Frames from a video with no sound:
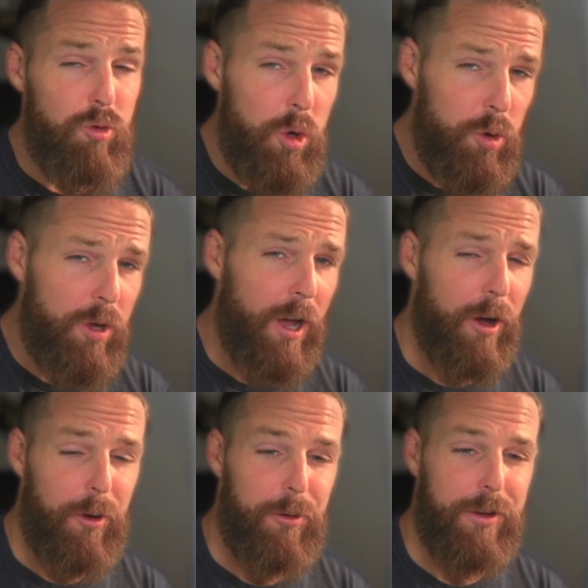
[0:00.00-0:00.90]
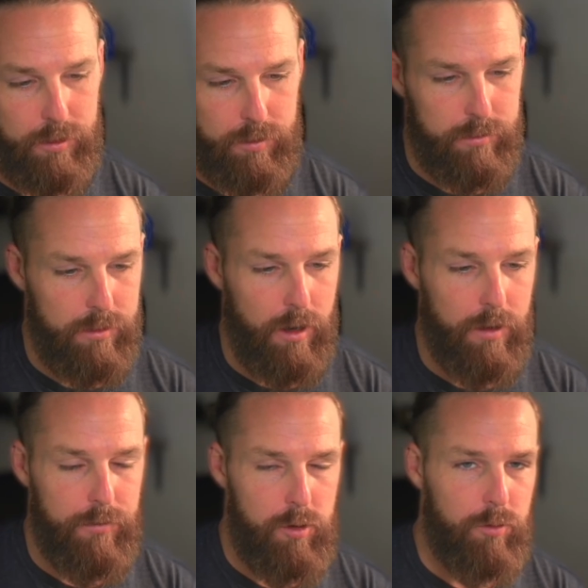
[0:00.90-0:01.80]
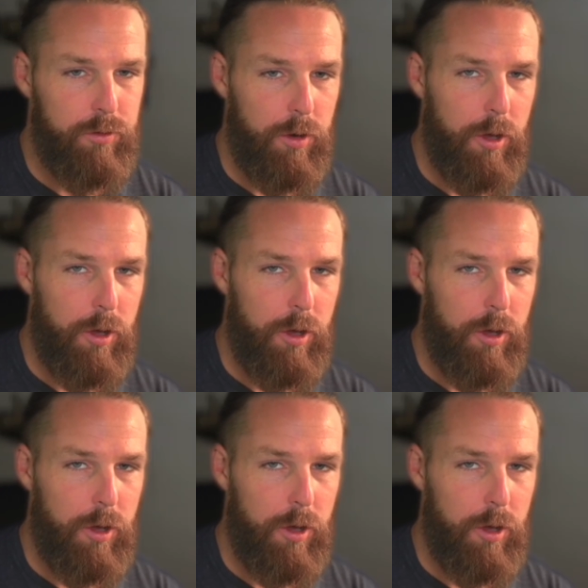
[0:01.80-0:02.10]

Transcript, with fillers: Roo Code on Visual Studio